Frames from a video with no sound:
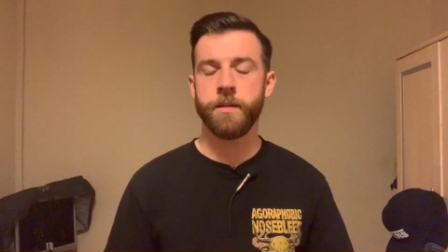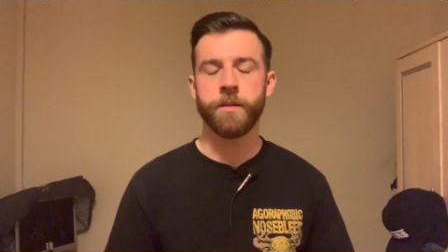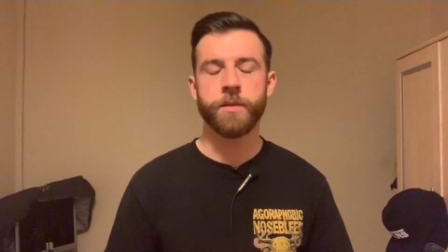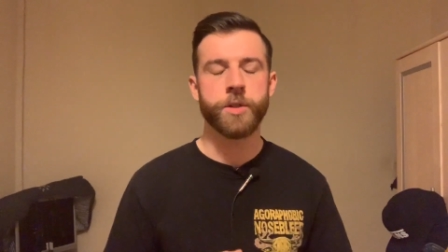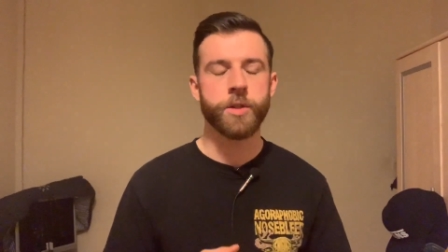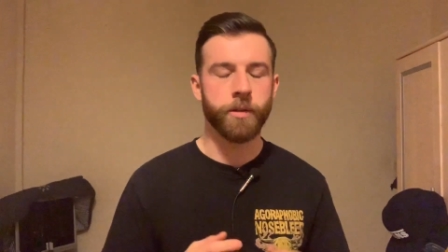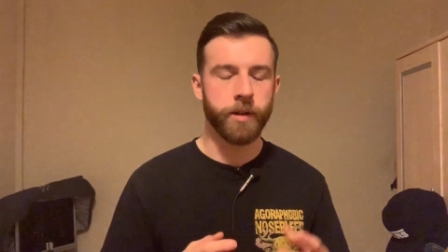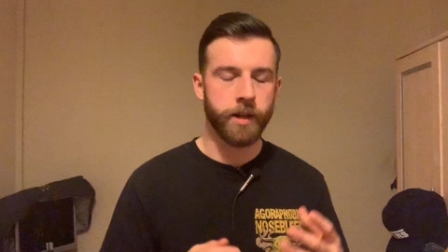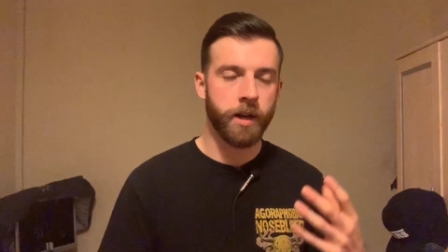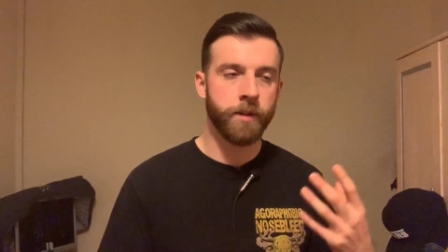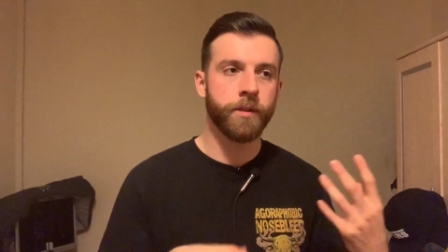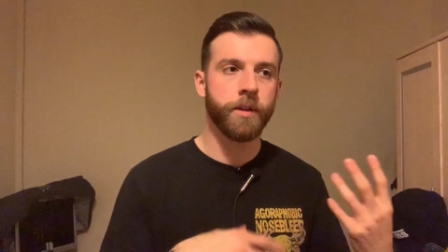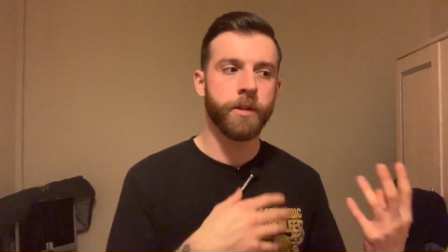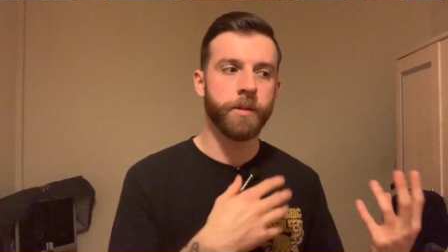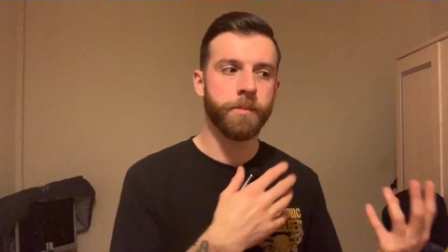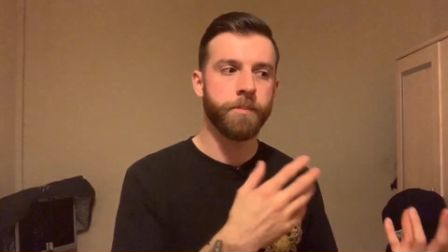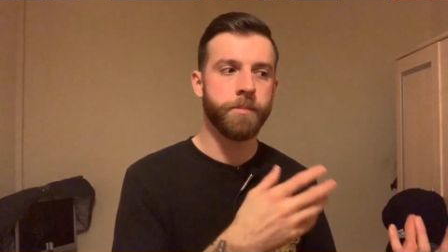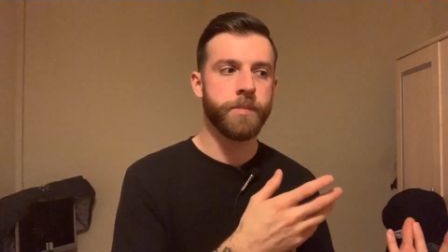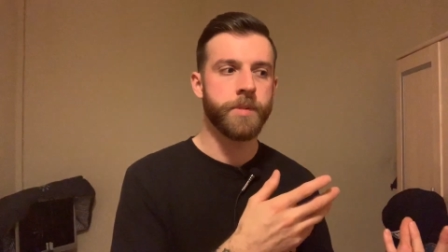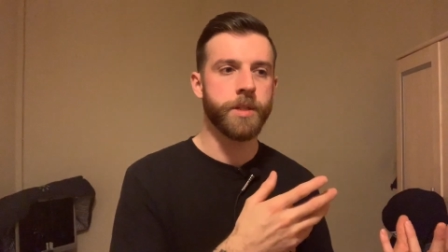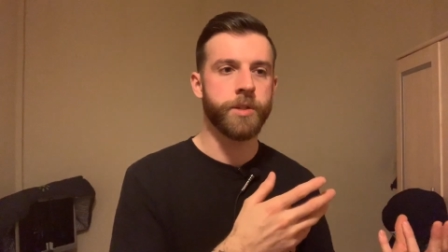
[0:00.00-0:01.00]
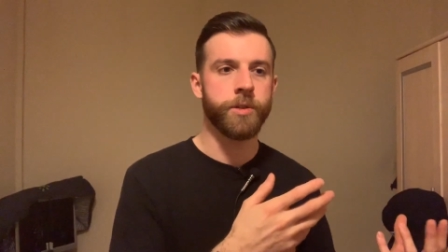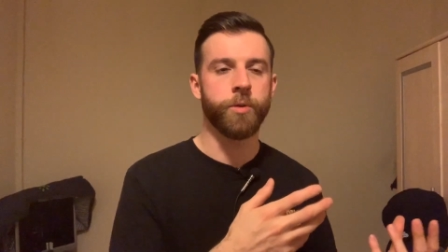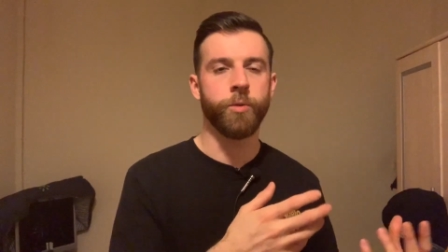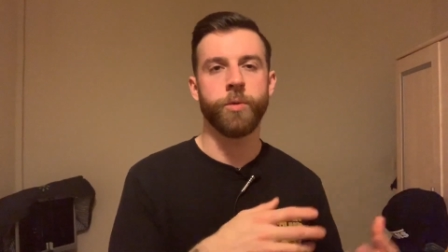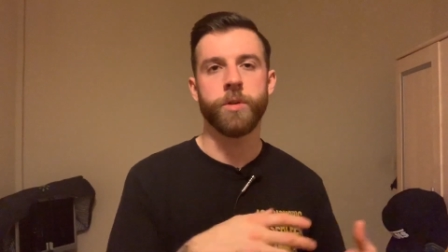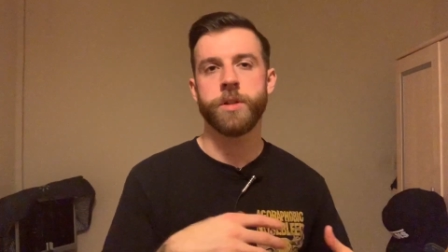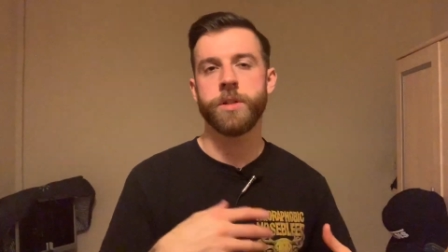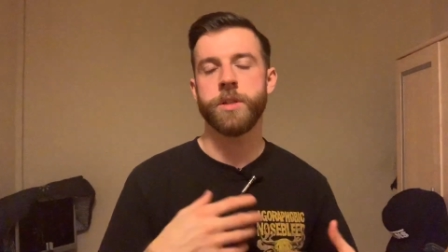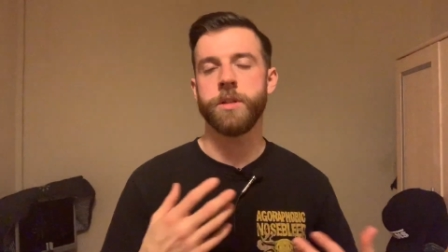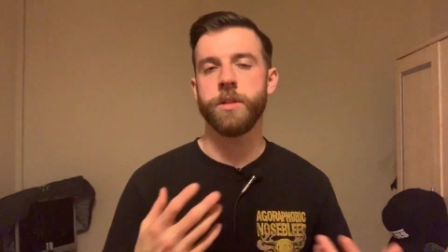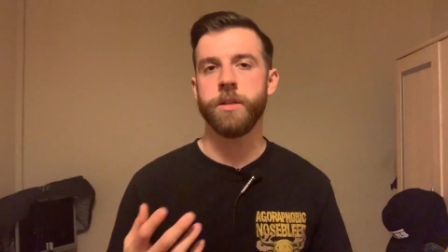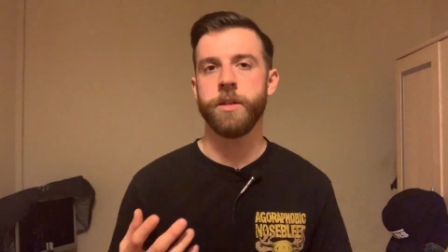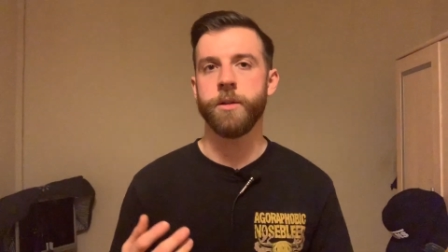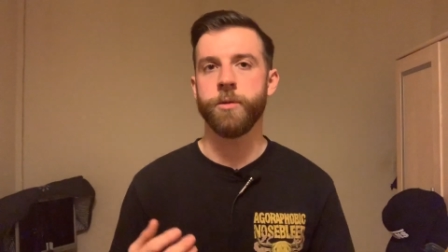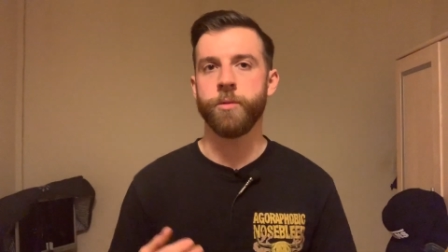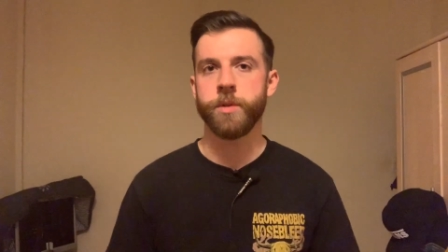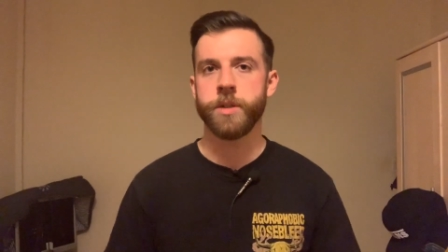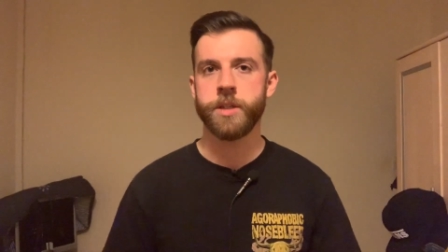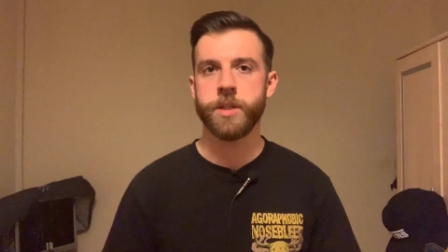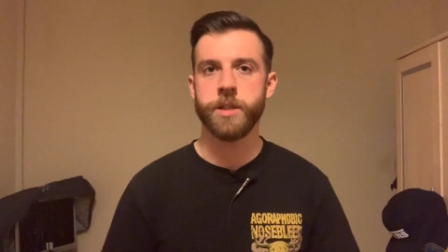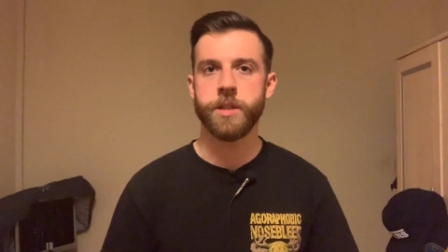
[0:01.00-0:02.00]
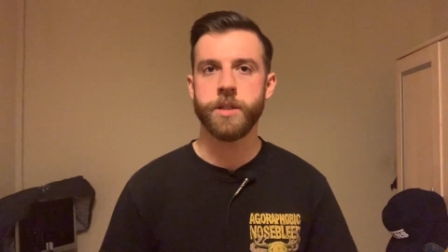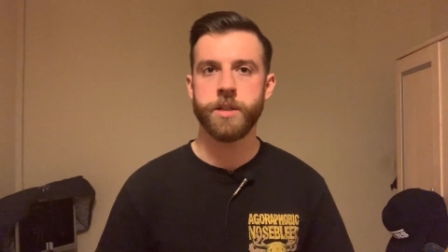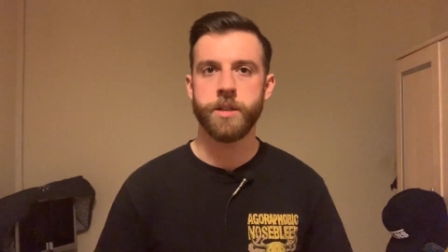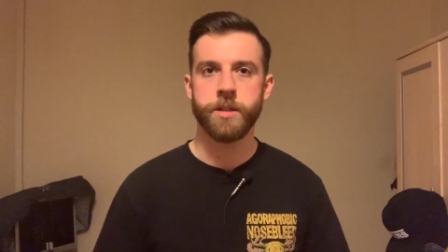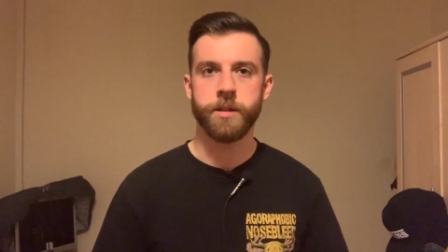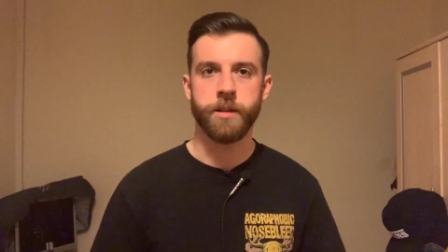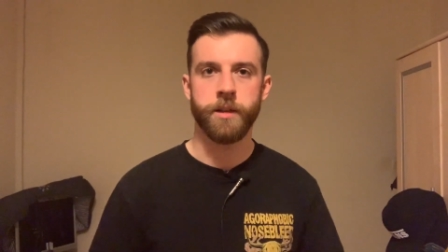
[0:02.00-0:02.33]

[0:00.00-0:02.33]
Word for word: sorry, other disorders and illnesses,